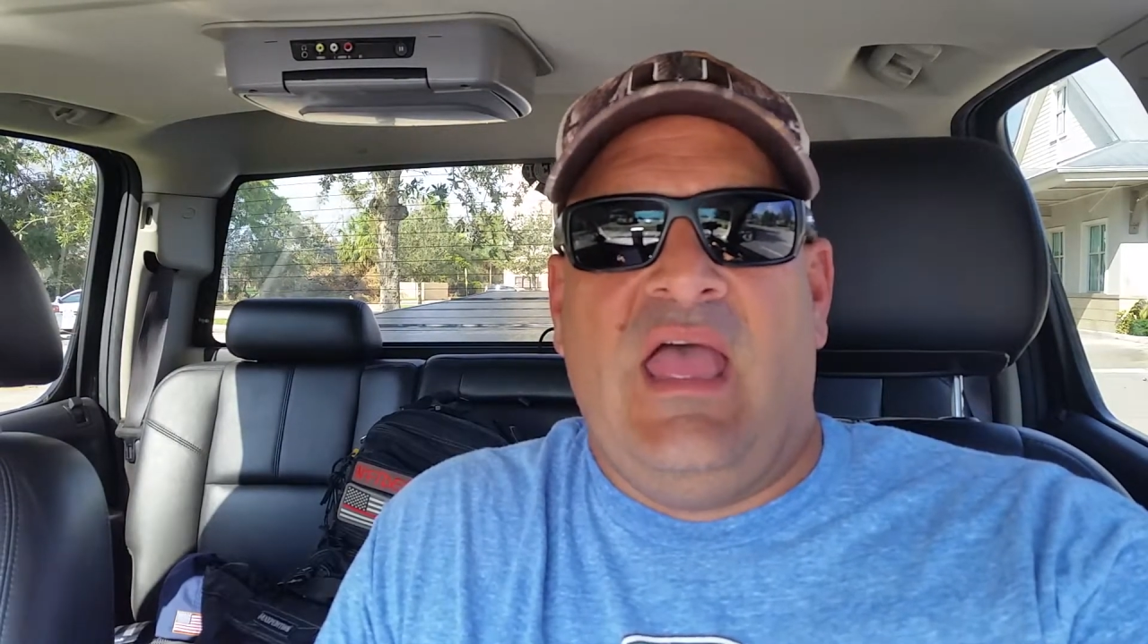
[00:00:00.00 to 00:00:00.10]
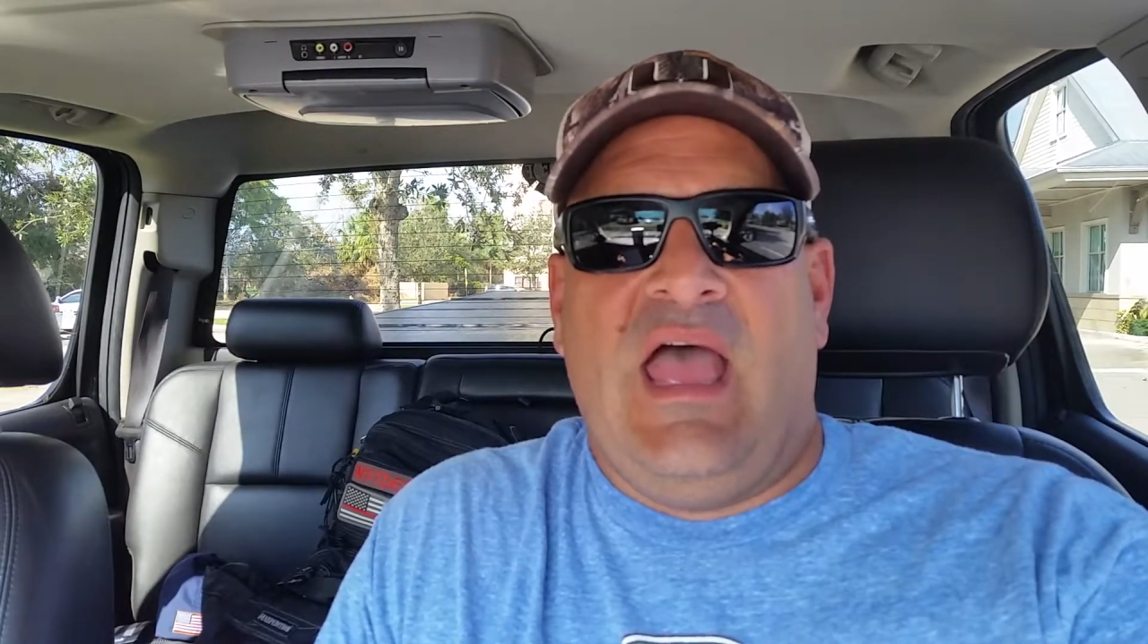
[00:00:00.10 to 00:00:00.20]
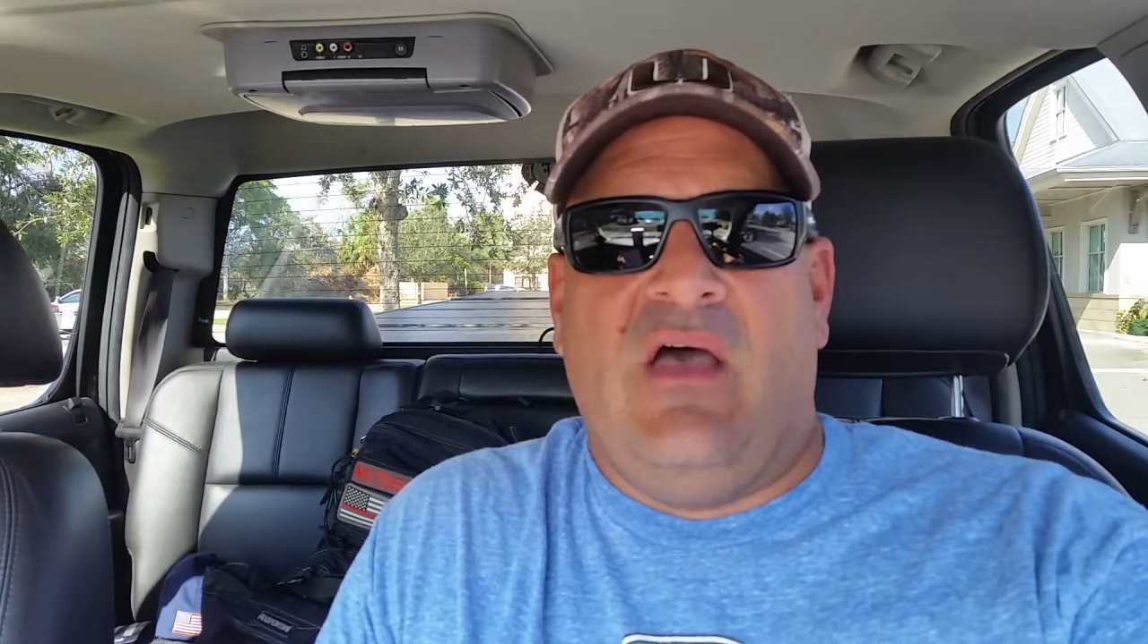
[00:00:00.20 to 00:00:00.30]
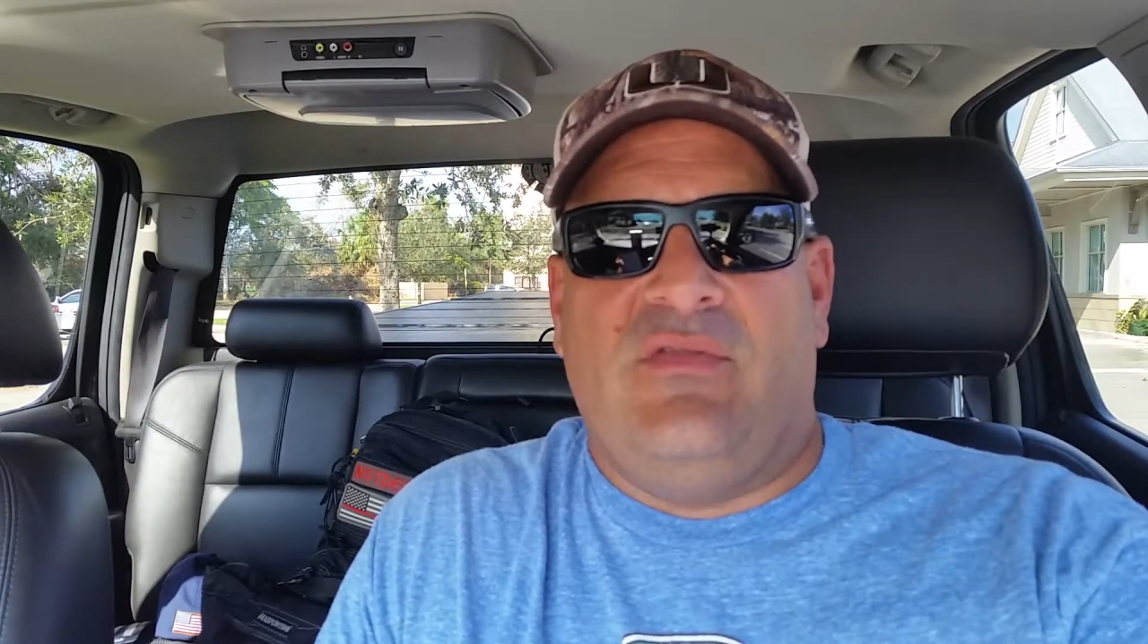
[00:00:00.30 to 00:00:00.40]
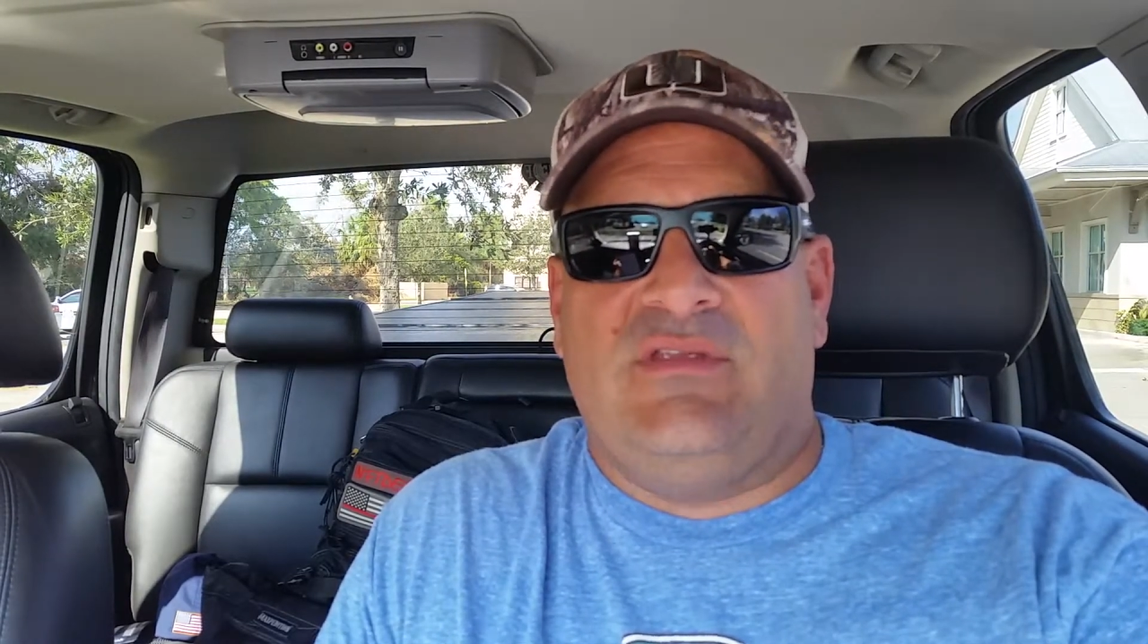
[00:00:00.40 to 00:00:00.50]

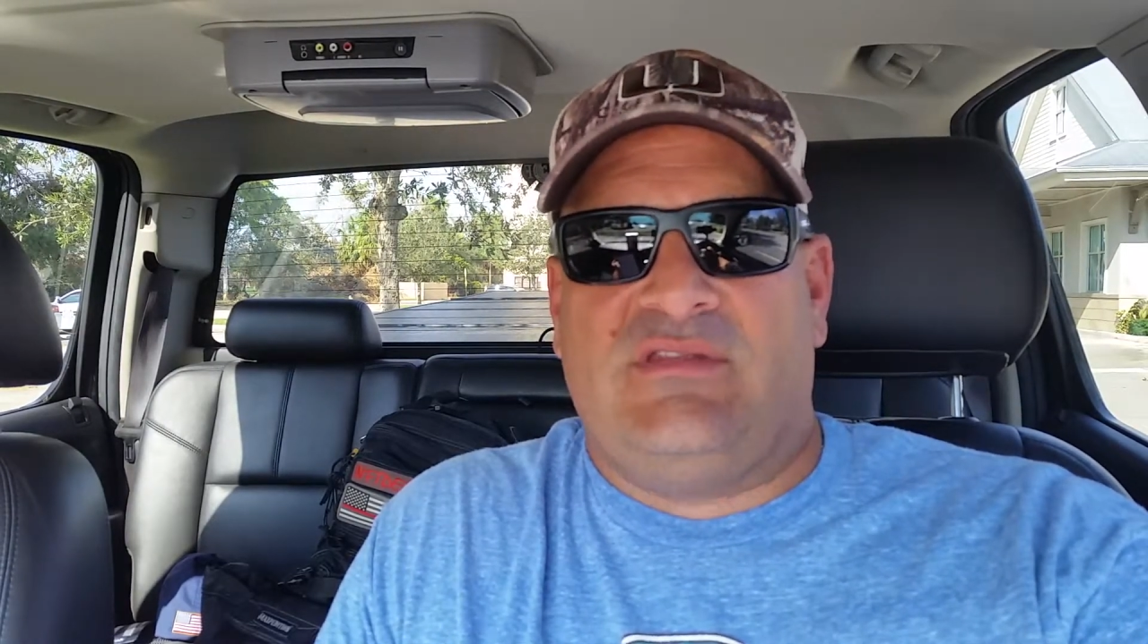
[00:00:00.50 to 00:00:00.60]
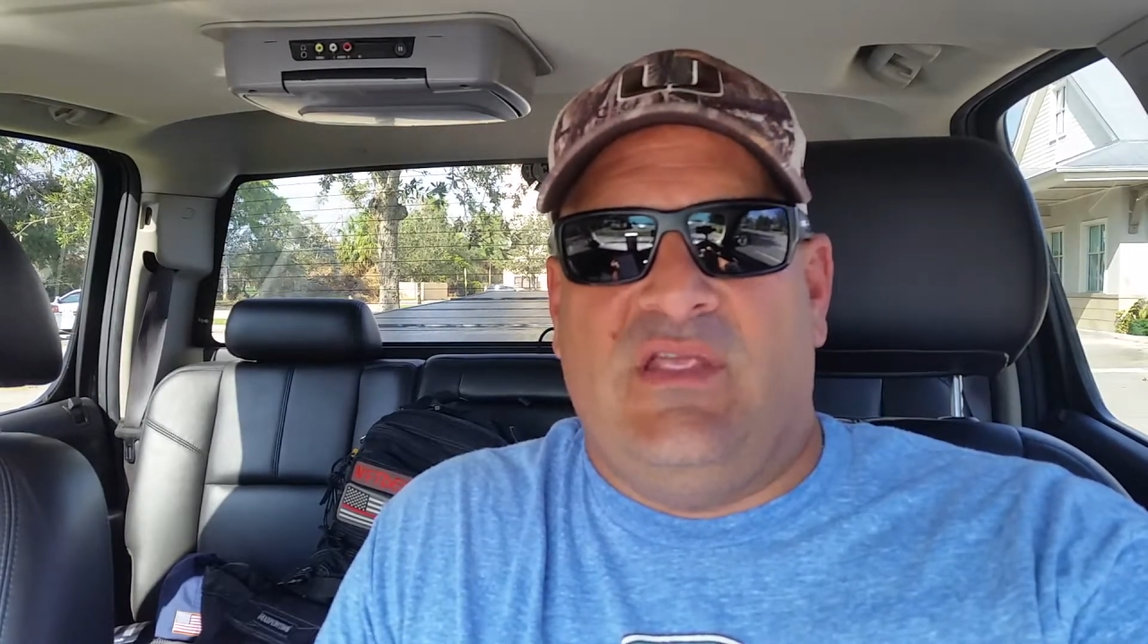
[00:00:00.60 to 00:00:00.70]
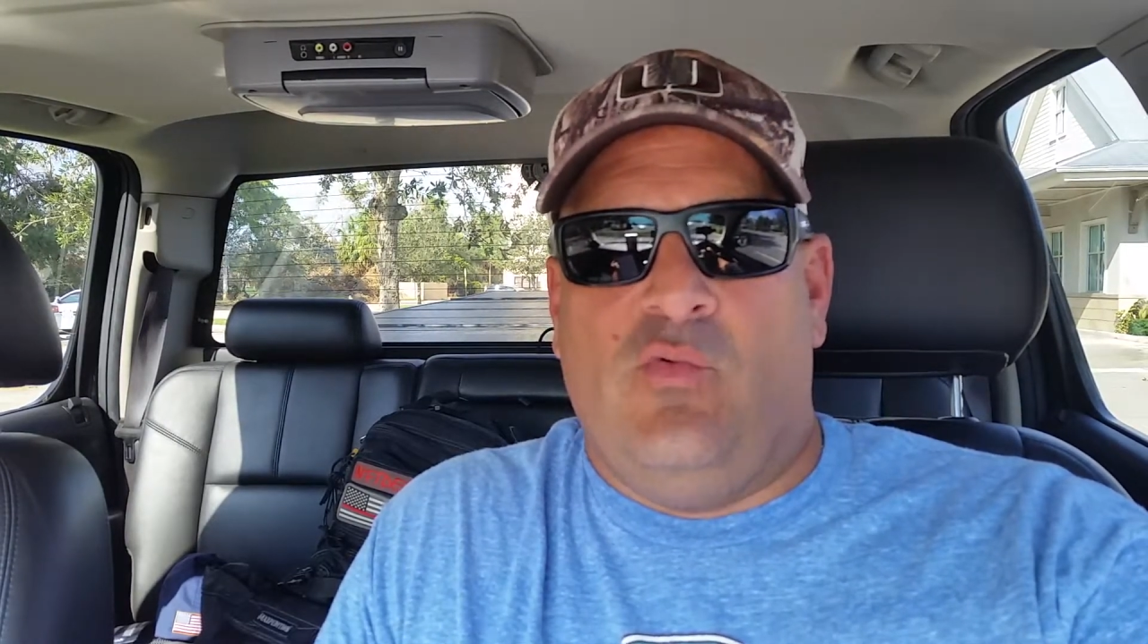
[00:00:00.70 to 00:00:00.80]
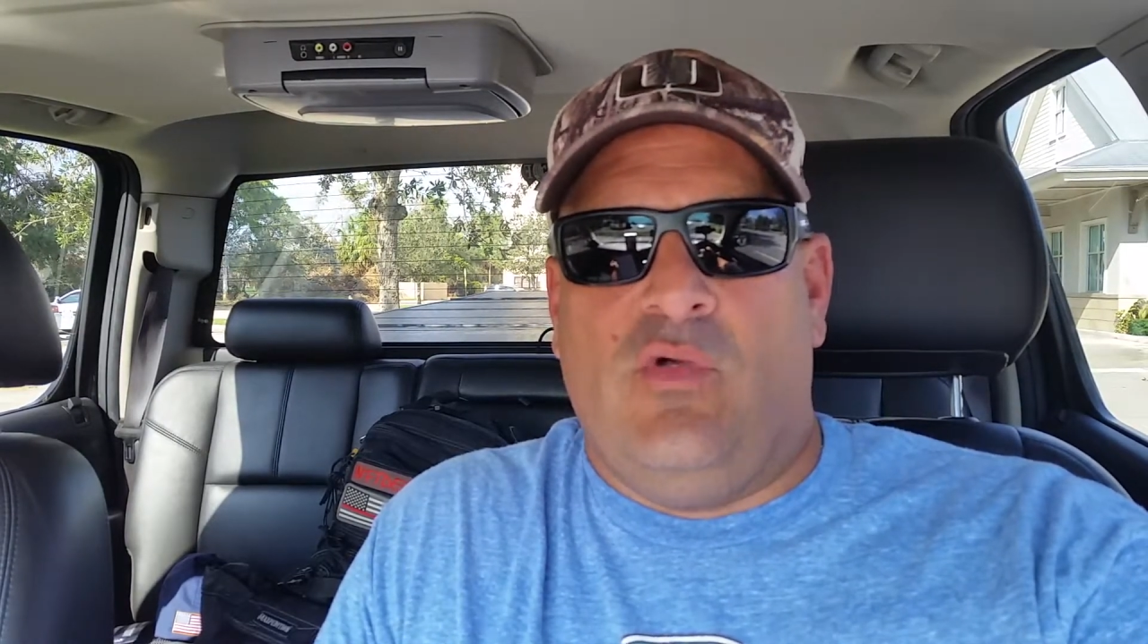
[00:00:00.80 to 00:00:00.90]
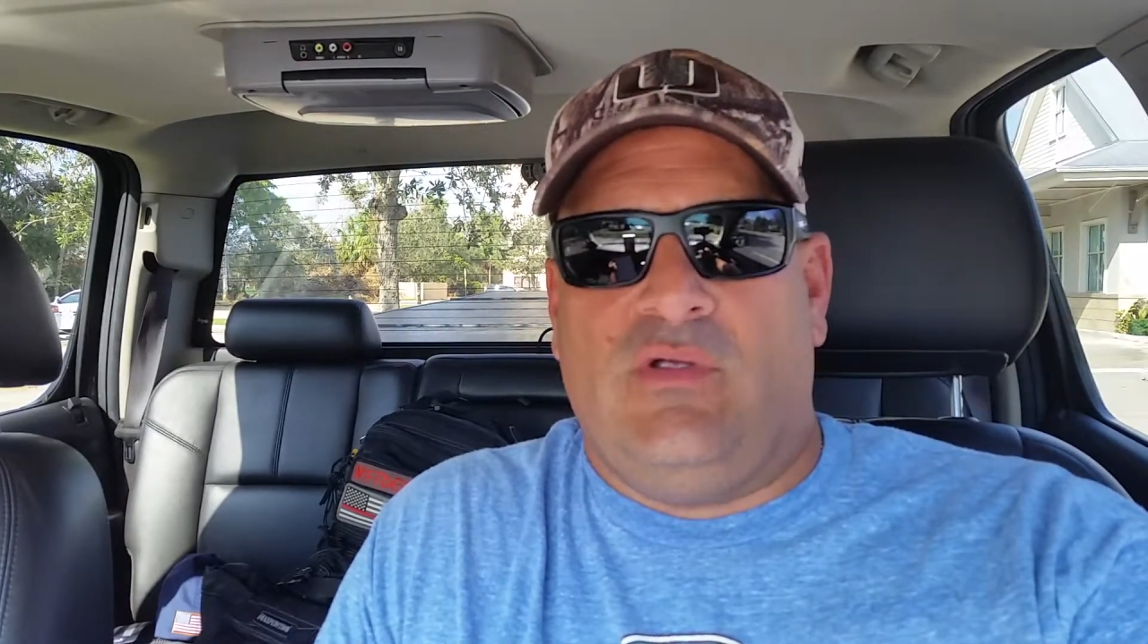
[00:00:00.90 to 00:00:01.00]
how this
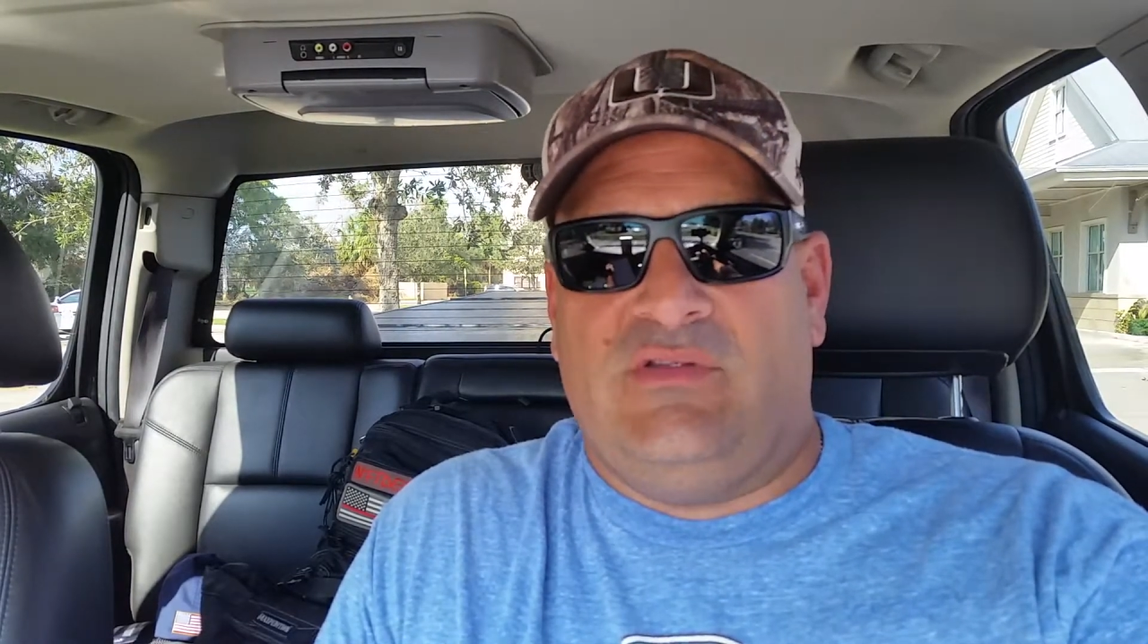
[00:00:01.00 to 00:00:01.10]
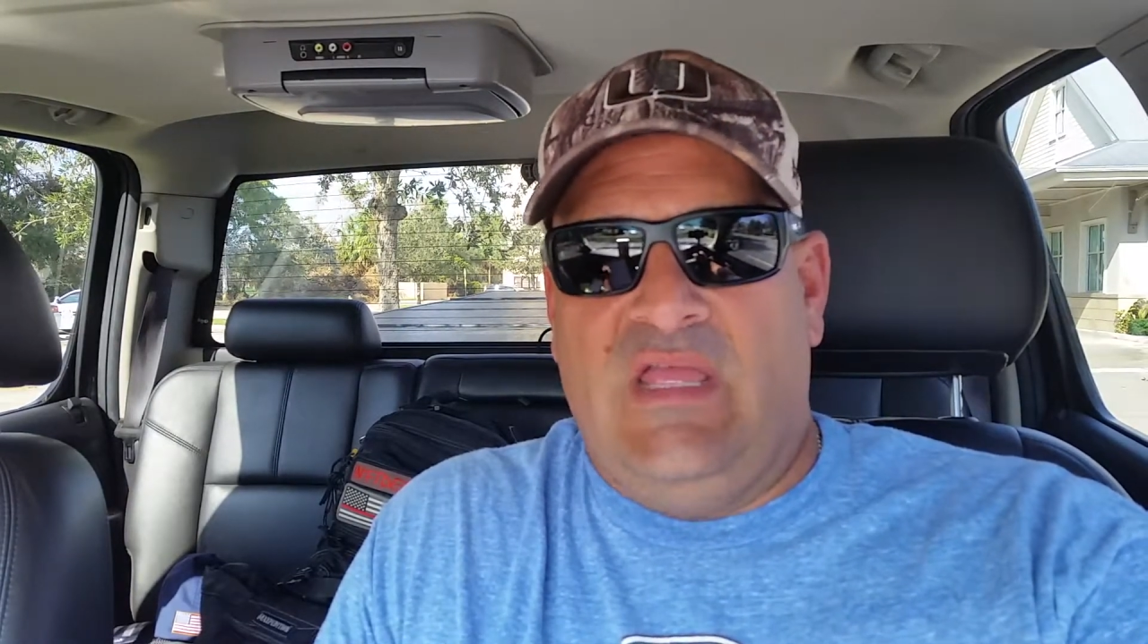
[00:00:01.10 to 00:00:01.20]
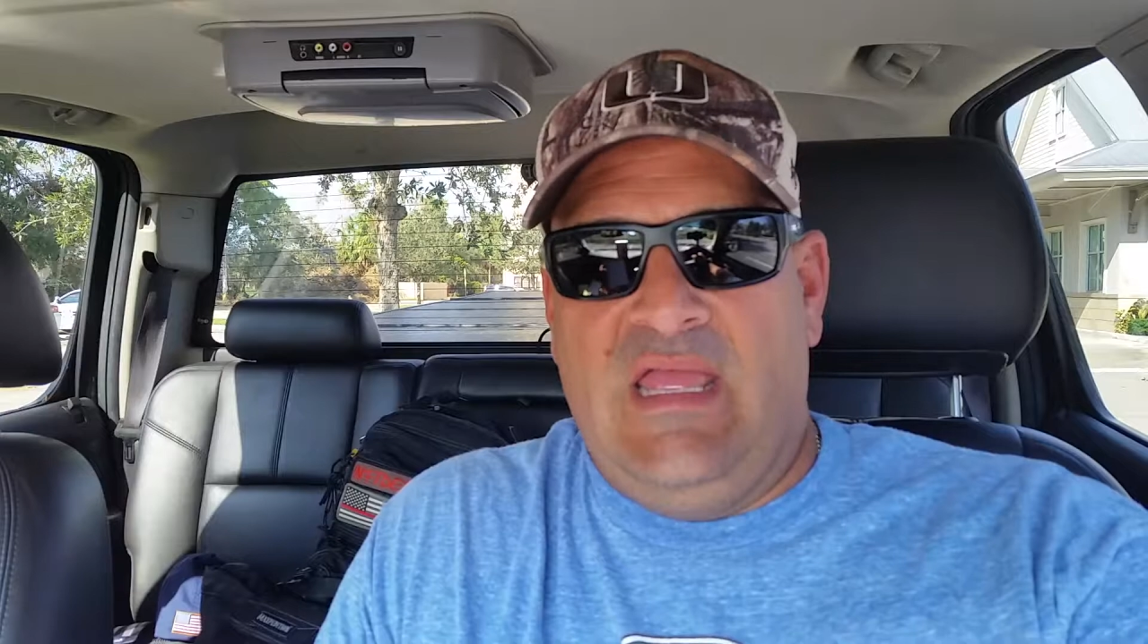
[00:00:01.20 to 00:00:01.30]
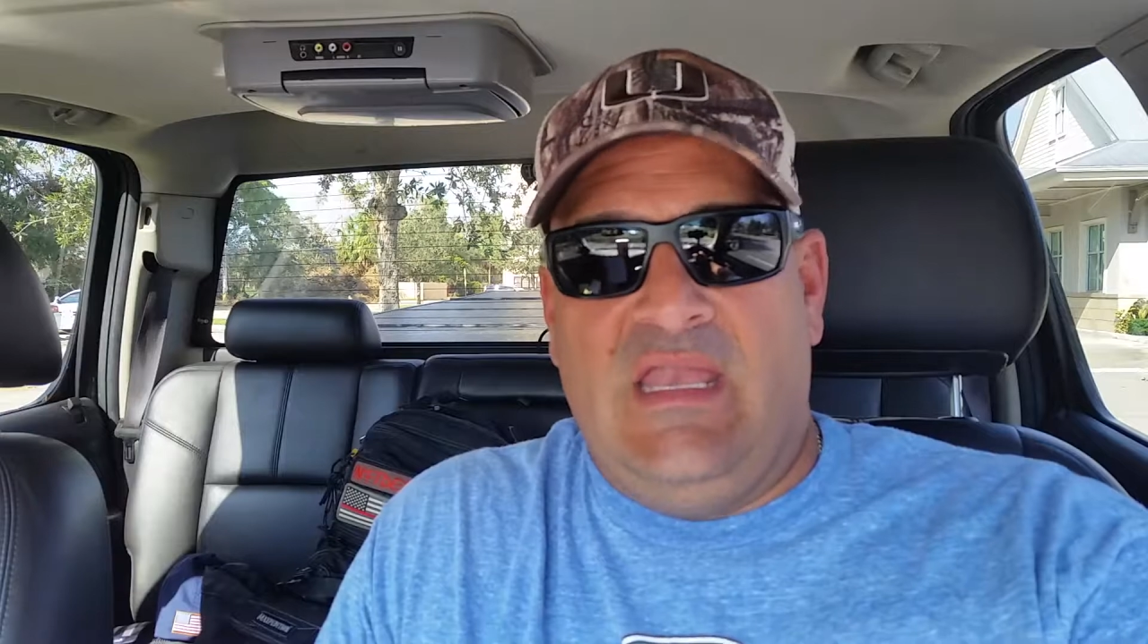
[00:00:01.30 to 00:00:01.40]
thing works.